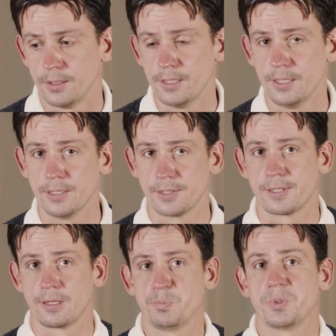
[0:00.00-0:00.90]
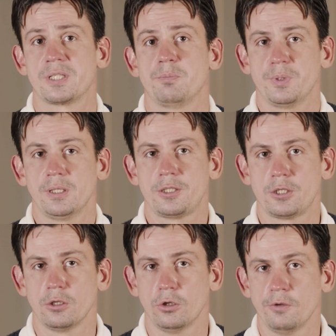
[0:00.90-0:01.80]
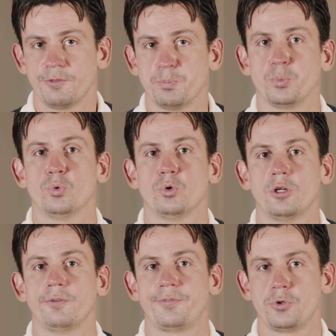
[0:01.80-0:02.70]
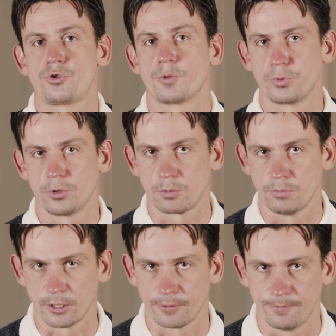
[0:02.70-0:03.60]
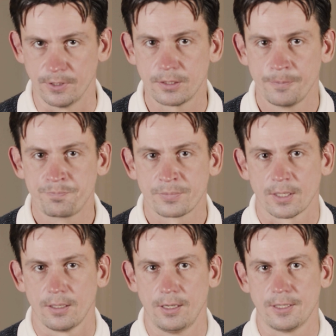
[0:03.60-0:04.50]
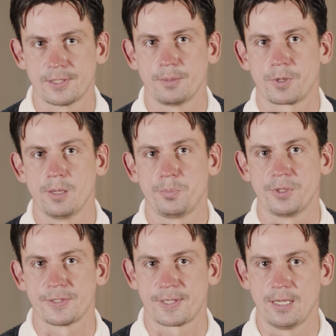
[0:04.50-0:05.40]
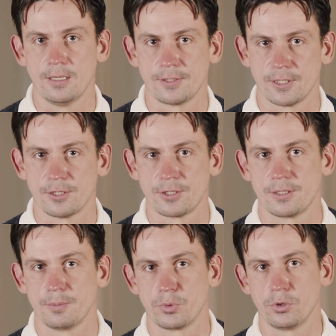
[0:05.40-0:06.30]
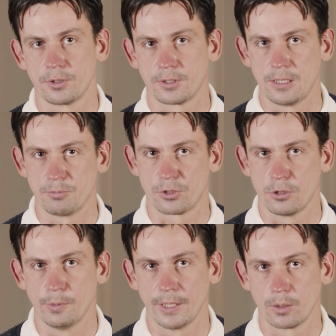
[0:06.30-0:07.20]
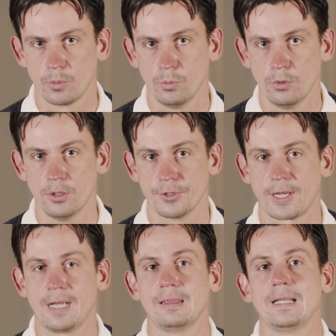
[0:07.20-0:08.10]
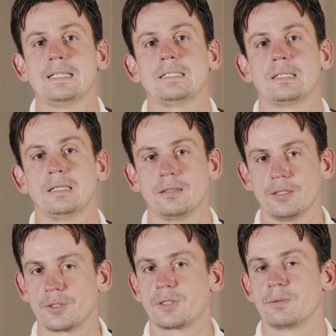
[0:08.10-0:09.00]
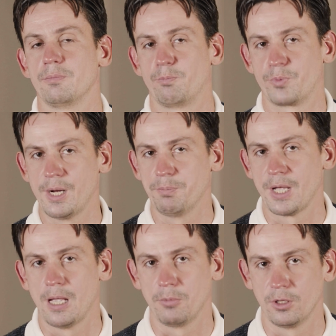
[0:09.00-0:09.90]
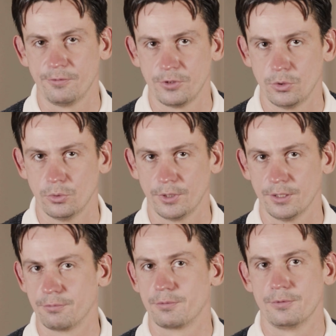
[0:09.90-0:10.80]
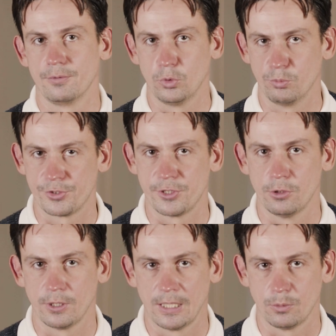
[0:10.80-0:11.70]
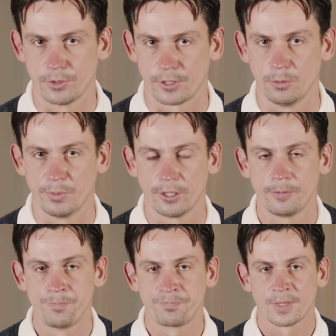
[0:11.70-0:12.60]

is the possibility of the poor future product market fit as the company scales and the product keeps growing, was highlighted in this primetime interview that Uber CEO had with Colbert.